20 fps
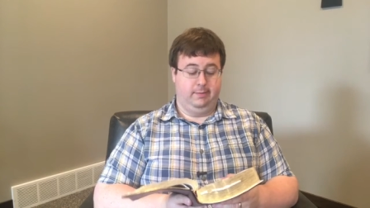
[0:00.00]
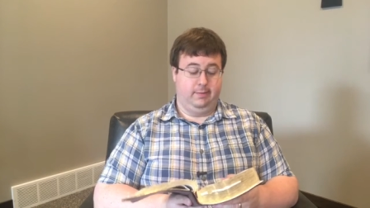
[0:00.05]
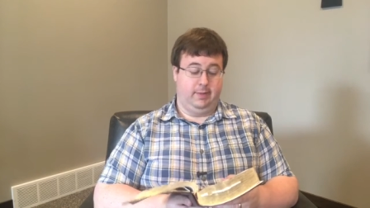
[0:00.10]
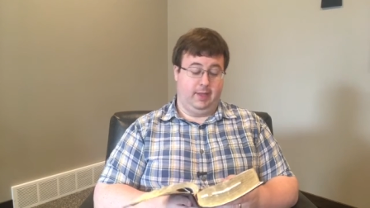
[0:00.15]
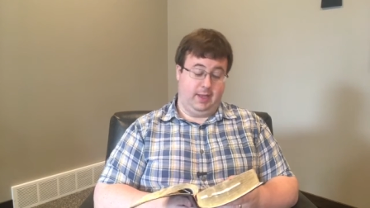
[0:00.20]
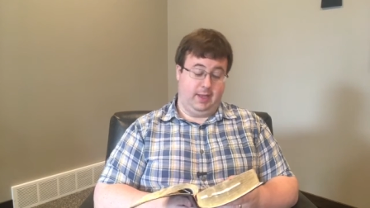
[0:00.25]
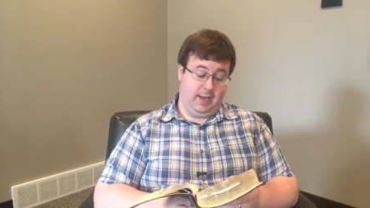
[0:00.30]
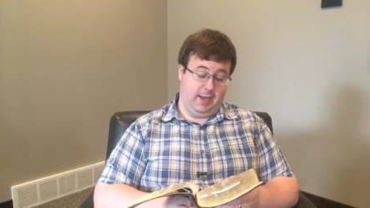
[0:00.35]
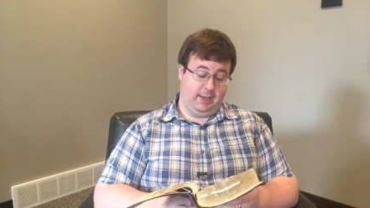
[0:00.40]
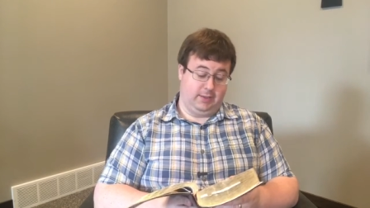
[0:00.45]

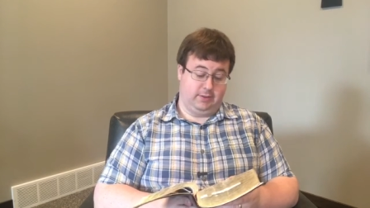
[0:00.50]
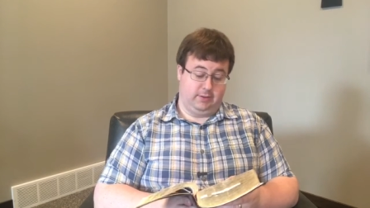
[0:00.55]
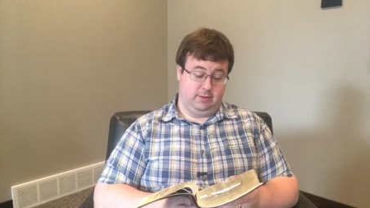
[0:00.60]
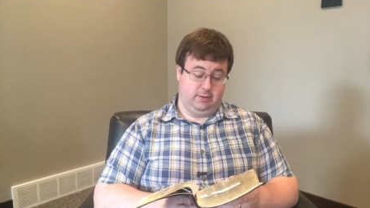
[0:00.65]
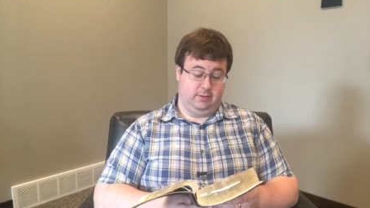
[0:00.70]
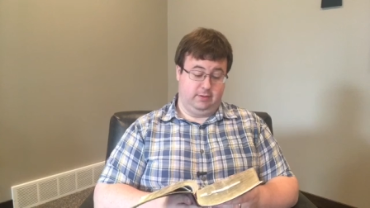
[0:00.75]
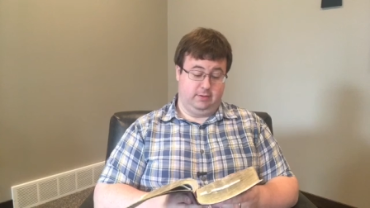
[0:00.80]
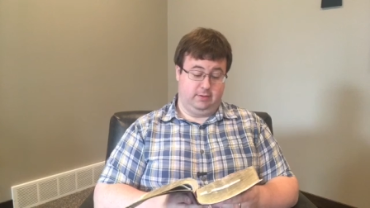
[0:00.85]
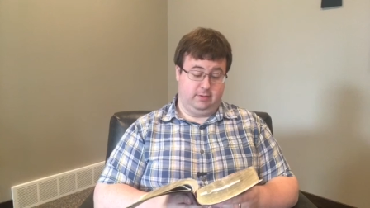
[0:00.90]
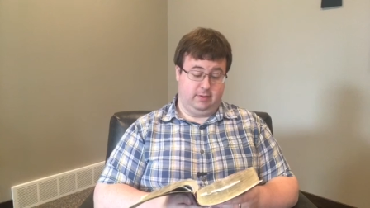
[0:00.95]
He
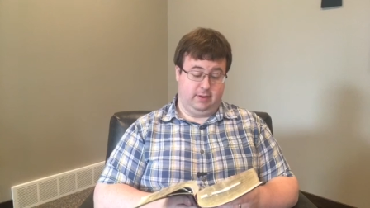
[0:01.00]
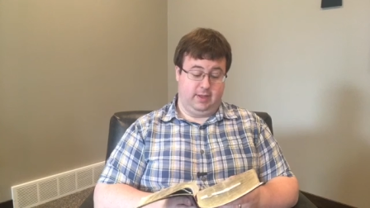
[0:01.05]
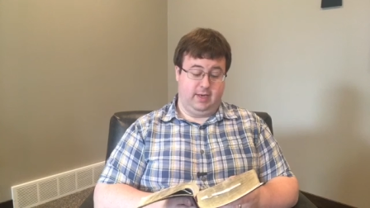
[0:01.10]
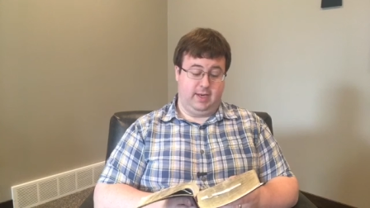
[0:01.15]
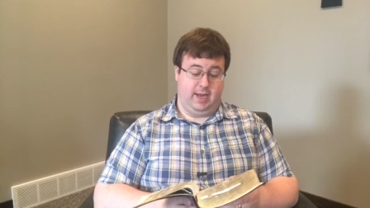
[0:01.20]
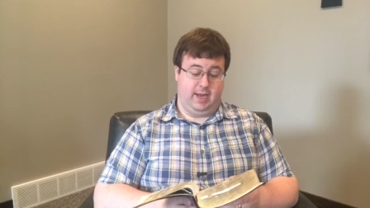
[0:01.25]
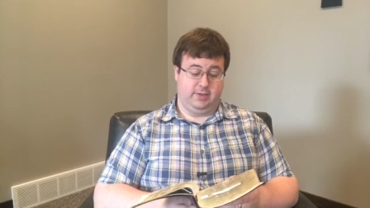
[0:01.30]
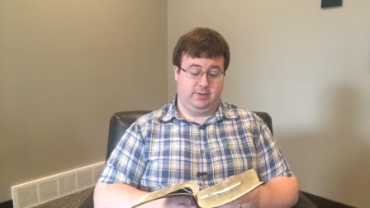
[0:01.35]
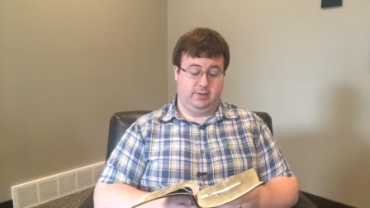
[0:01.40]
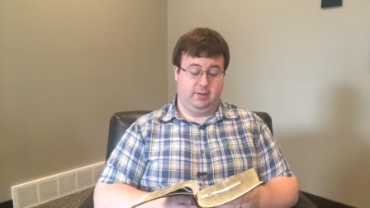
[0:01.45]
answered, "That
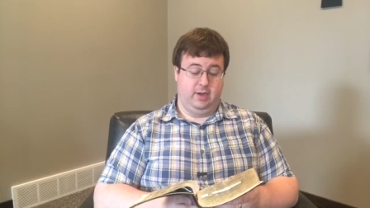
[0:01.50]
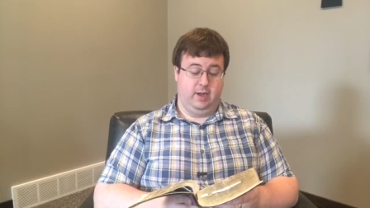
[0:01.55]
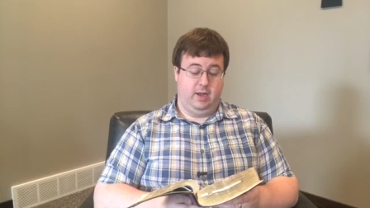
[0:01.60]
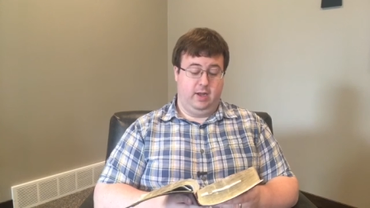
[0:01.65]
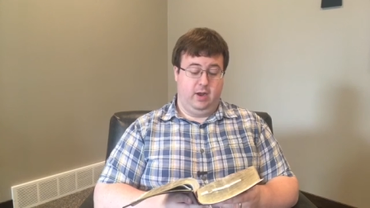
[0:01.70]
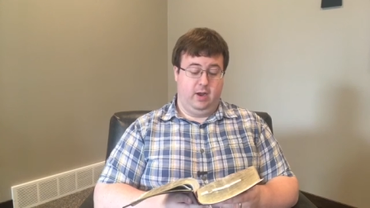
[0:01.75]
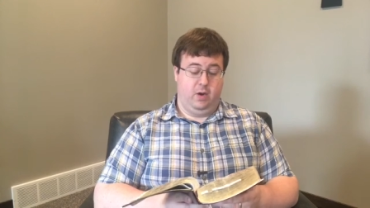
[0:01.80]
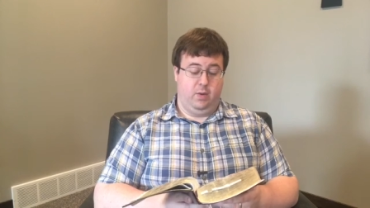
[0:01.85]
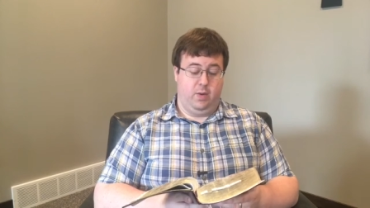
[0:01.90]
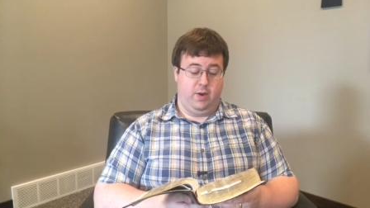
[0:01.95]
he answered,
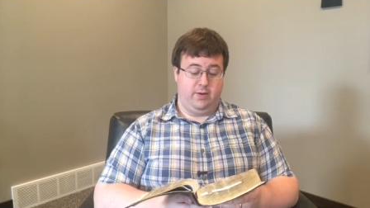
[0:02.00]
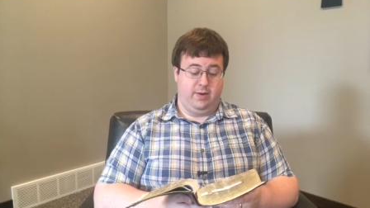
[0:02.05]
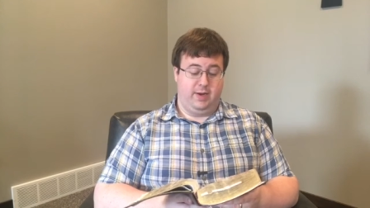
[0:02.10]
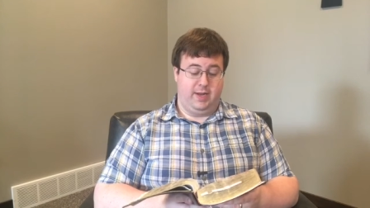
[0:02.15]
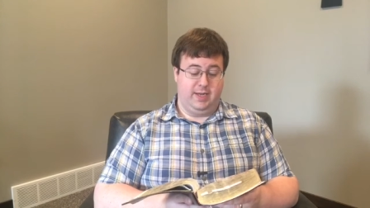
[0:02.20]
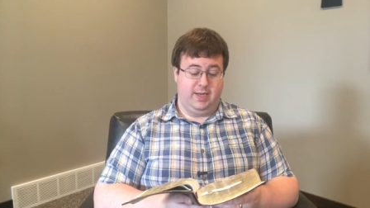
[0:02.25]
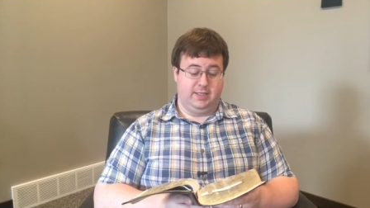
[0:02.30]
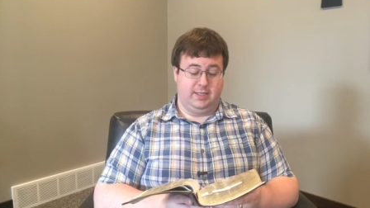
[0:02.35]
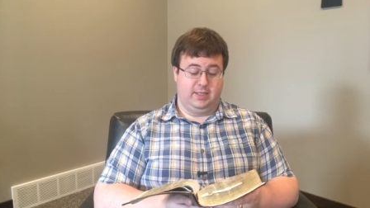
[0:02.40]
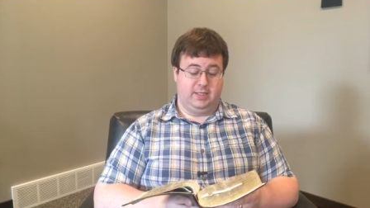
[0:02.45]
Whether
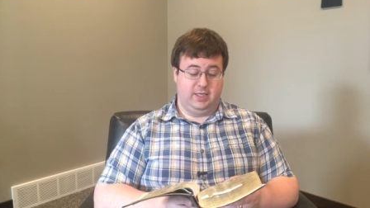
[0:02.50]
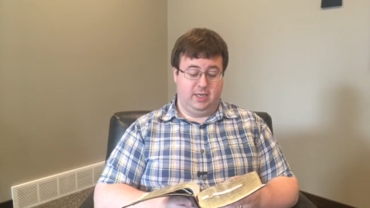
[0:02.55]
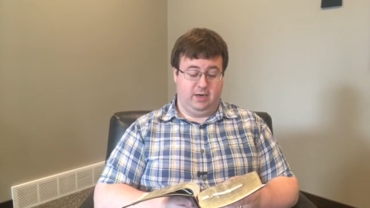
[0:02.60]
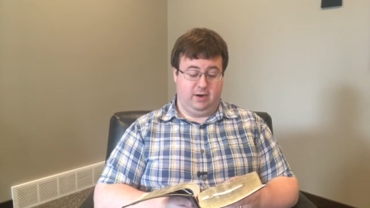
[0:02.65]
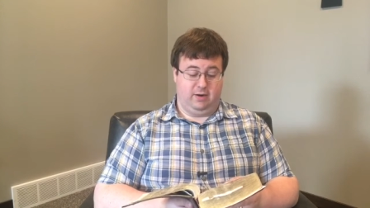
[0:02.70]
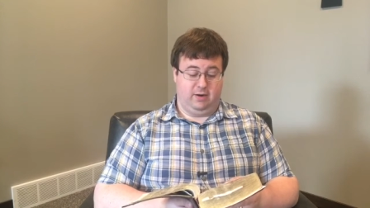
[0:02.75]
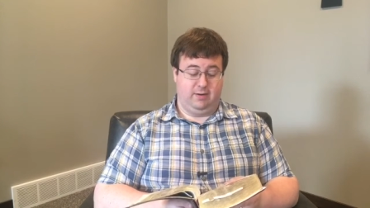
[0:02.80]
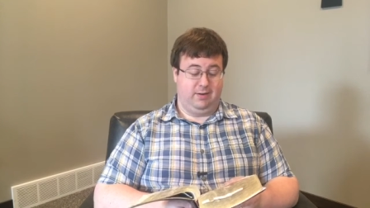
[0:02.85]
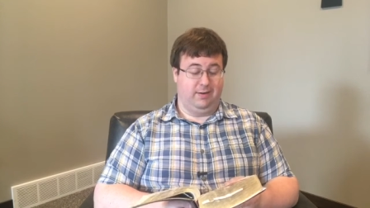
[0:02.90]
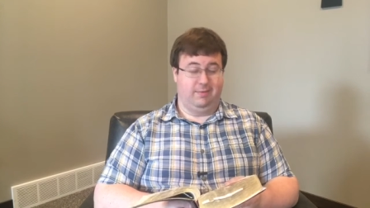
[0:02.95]
he is a
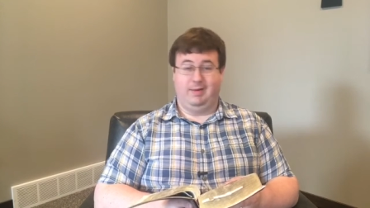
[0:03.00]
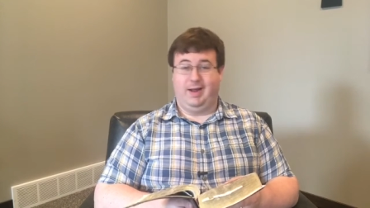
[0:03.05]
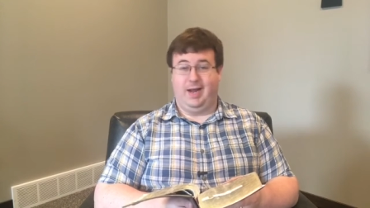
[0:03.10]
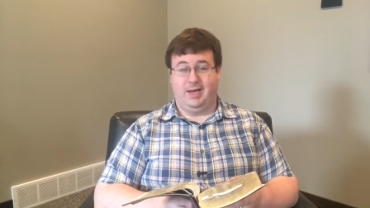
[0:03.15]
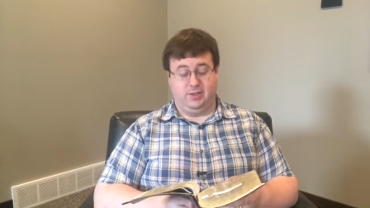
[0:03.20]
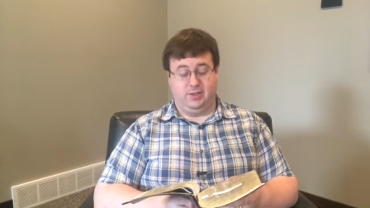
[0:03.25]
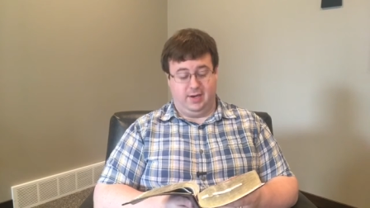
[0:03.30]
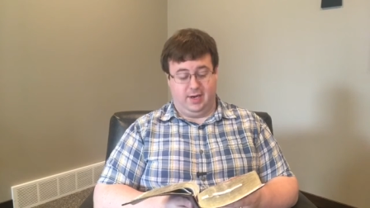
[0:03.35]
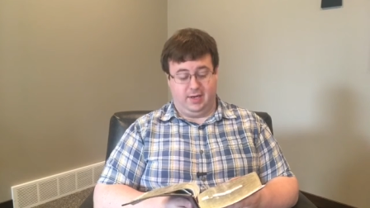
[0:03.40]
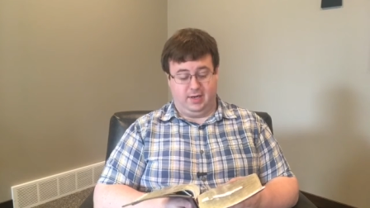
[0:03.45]
sinner, I
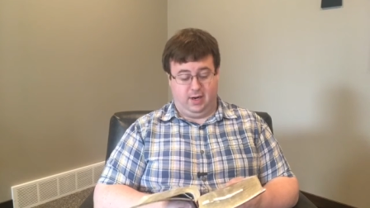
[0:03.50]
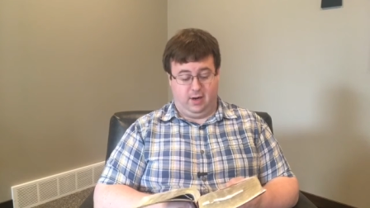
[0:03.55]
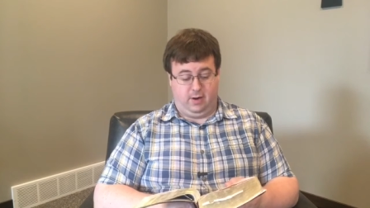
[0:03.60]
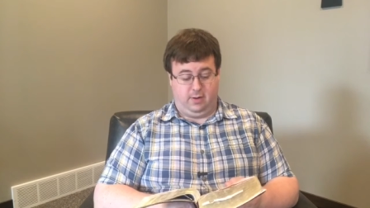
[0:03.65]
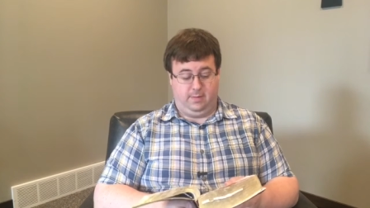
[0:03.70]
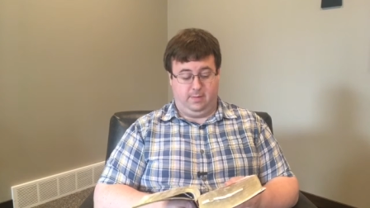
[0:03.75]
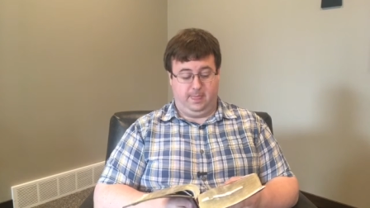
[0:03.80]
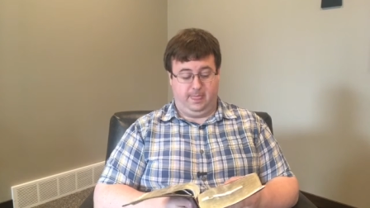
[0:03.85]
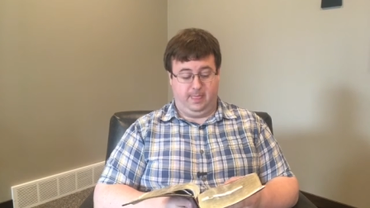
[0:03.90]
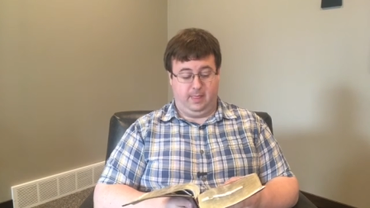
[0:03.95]
do not know.